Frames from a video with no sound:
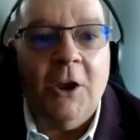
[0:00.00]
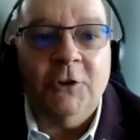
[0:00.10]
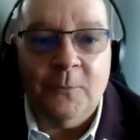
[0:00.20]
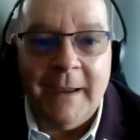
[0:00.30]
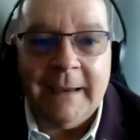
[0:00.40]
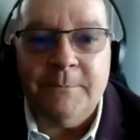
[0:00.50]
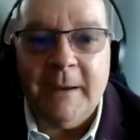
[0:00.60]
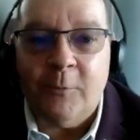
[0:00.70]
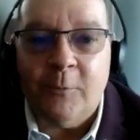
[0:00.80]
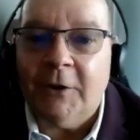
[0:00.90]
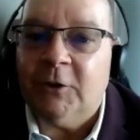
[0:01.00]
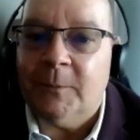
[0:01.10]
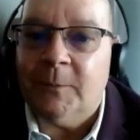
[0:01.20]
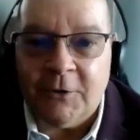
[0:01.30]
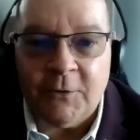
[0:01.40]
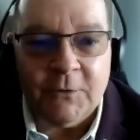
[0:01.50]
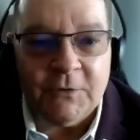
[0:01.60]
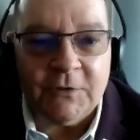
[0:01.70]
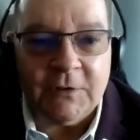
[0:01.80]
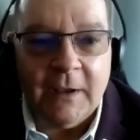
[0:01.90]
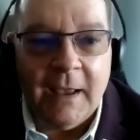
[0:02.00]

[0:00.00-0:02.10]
You make me proud to be a nurse.